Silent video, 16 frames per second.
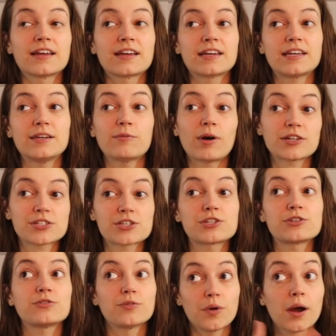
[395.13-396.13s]
he wants
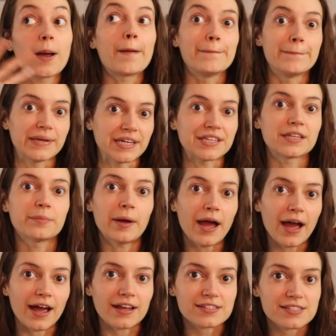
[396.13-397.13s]
to beat the
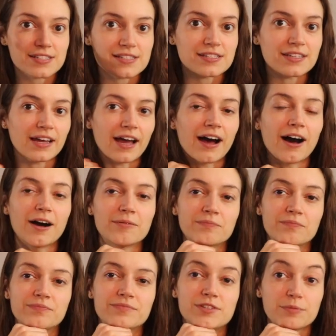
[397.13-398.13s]
best.
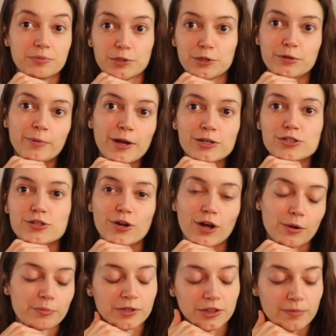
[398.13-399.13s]
Um, to be the best, you
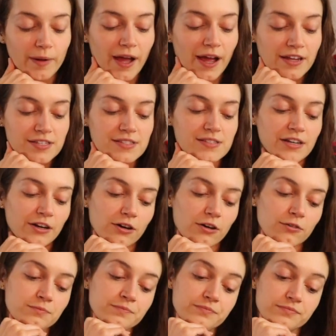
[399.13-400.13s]
gotta beat the best.
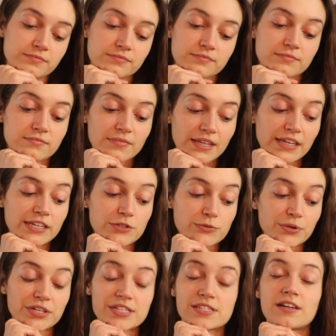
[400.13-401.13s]
So he's
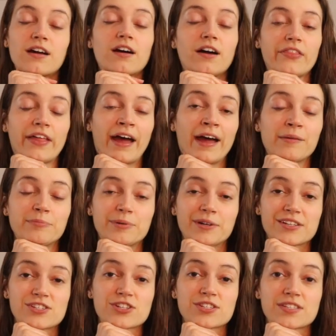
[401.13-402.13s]
really stuck on that,
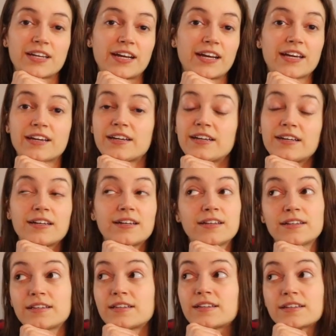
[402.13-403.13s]
but it's just like
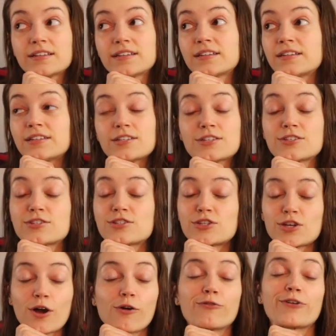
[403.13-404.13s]

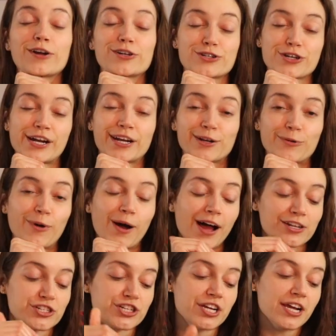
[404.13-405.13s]
so frustrating to
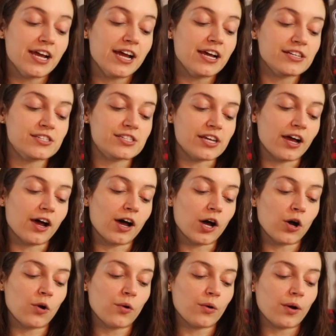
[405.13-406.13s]
watch.
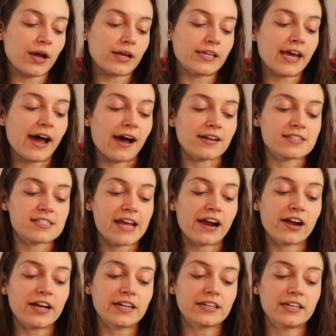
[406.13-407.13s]
So yeah,
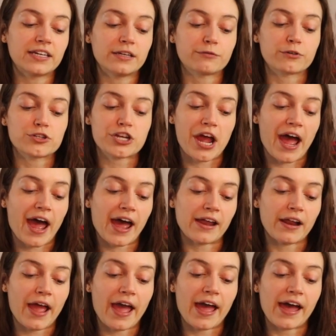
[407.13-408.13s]
Tara and Kiefer
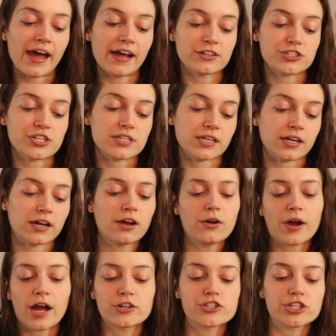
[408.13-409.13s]
chat and she's like,
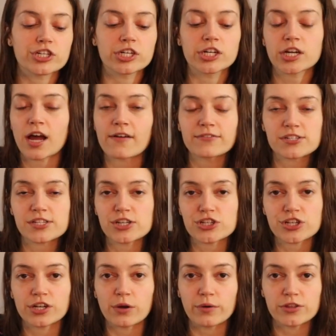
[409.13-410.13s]
oh, how'd your
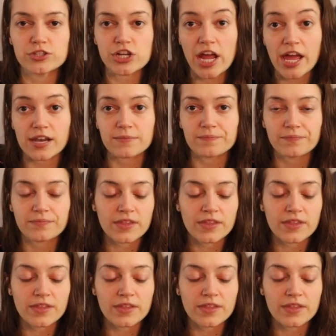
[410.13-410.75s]
conversation go with Jed?